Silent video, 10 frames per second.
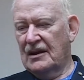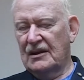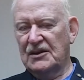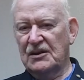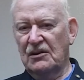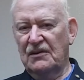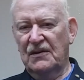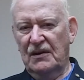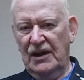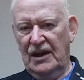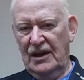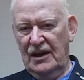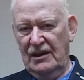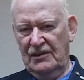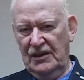I scored very
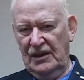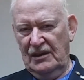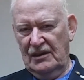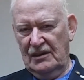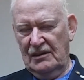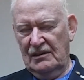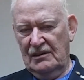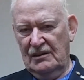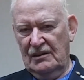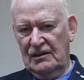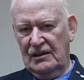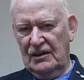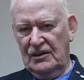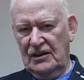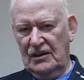high on the
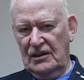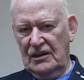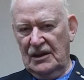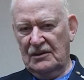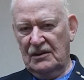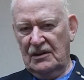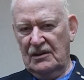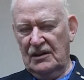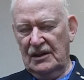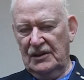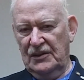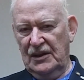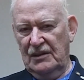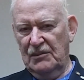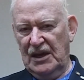electrical and
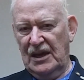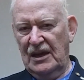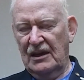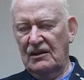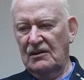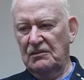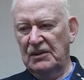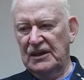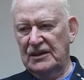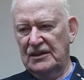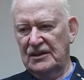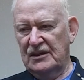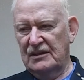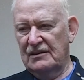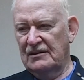the mechanical, but
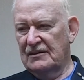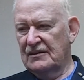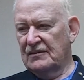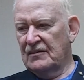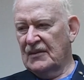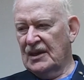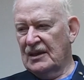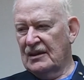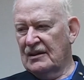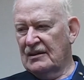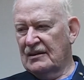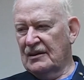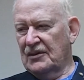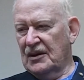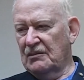I
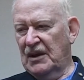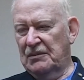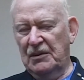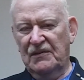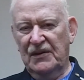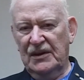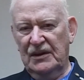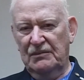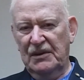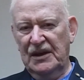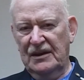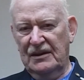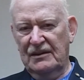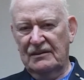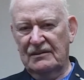thought it might be fun to be
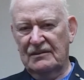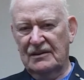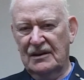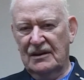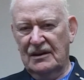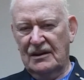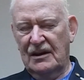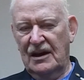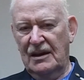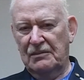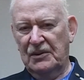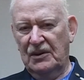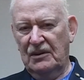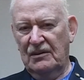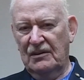a cop and
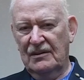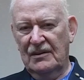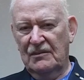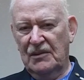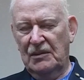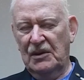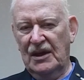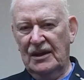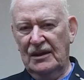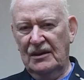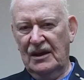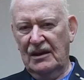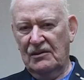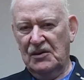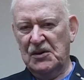maybe get into
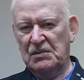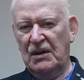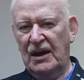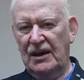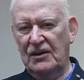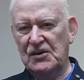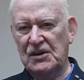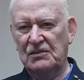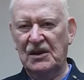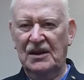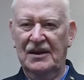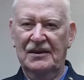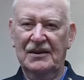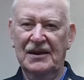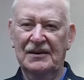counter spy or something
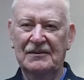like that.